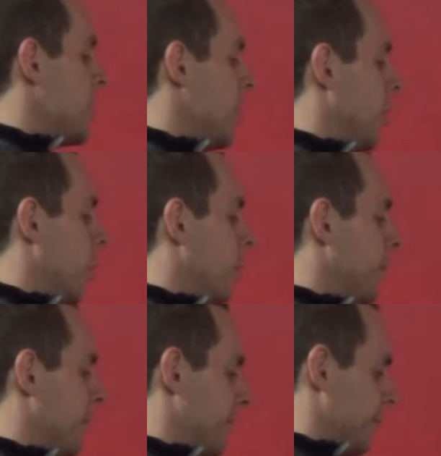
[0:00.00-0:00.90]

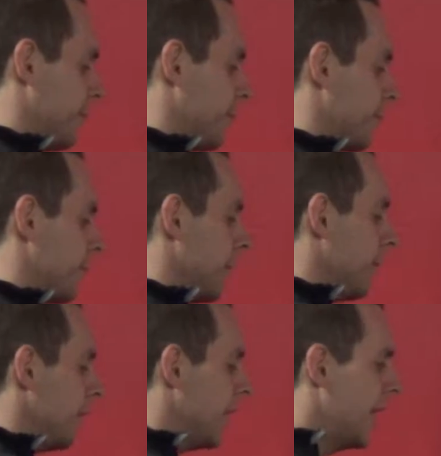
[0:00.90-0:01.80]
2
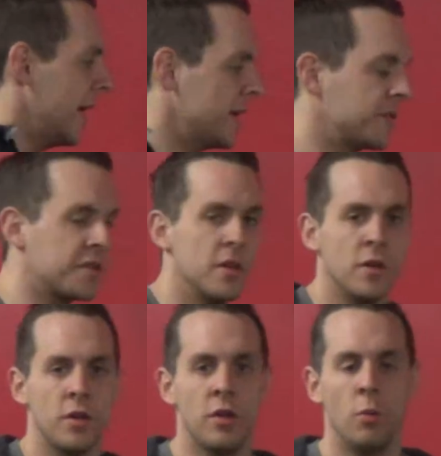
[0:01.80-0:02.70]
is
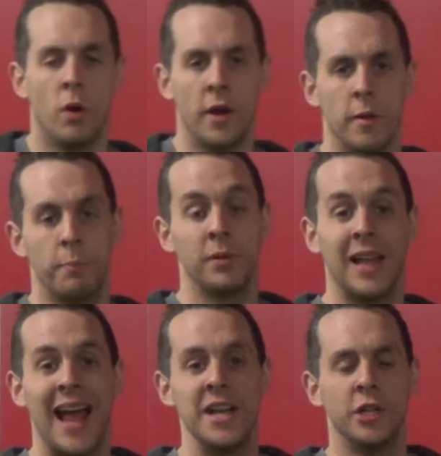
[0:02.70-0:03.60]
you want to
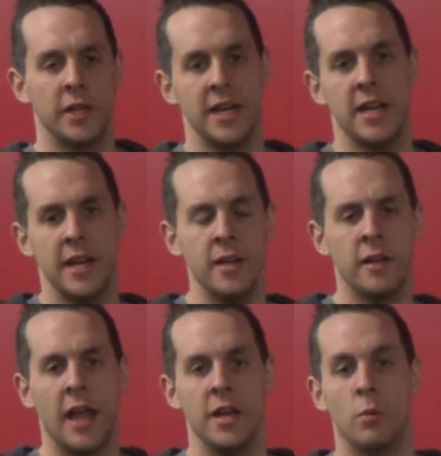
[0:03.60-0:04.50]
plan your
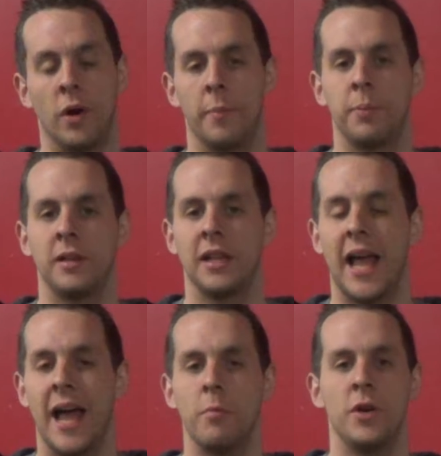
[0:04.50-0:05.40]
eating and you want to
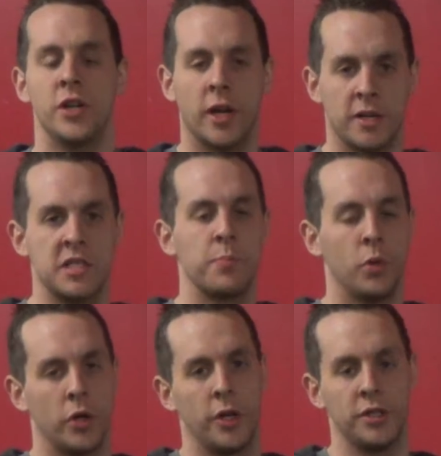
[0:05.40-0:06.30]
plan when you're going to
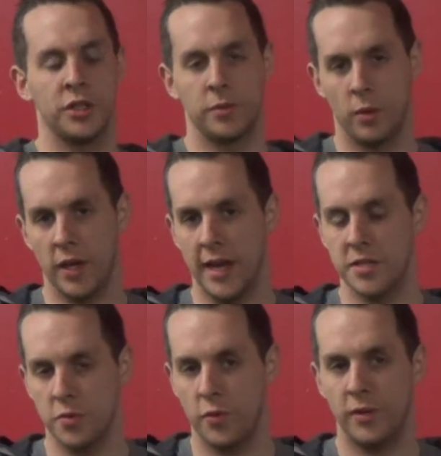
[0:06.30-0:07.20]
splurge. Okay.
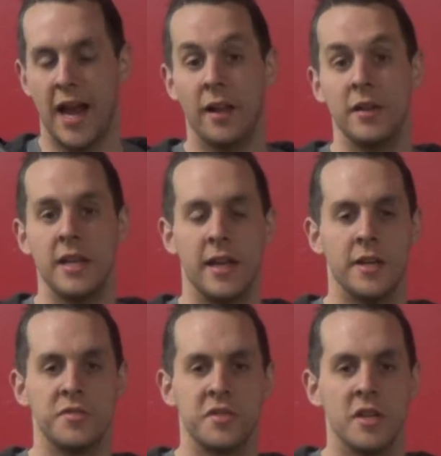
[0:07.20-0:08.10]
So the reality
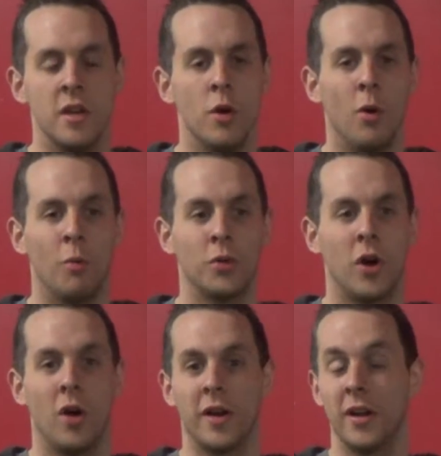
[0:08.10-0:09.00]
is we're
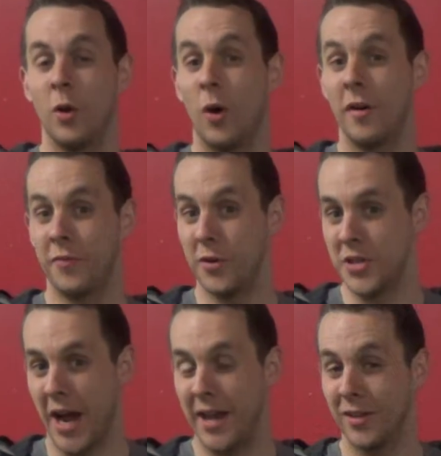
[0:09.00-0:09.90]
all going to go off our
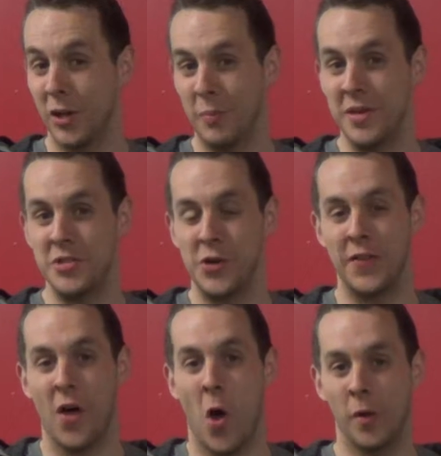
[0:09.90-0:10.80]
diet a little bit
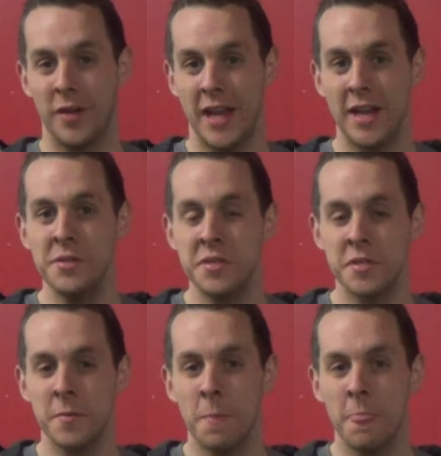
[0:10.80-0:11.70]
during the
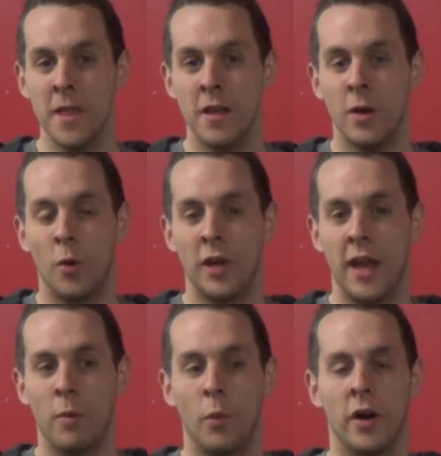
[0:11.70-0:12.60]
holidays.
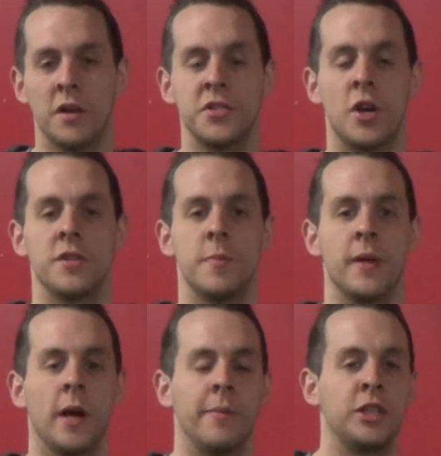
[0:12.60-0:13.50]
Okay. Where it starts to
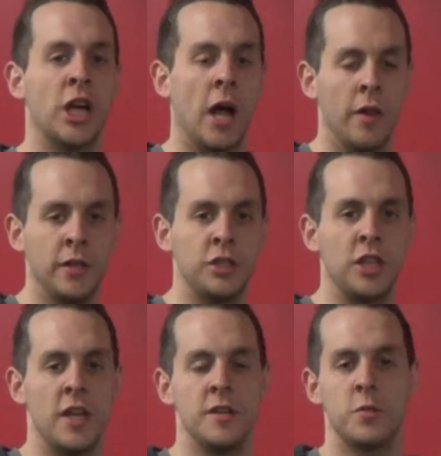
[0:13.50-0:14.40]
become a challenge
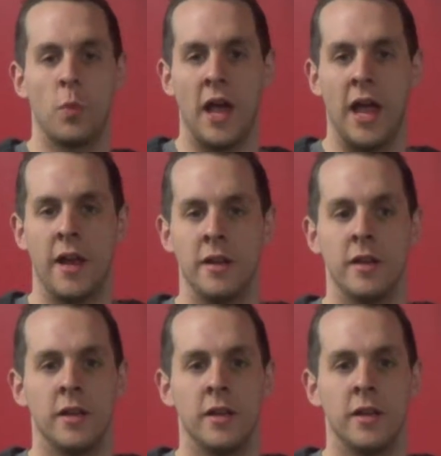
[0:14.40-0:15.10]
is when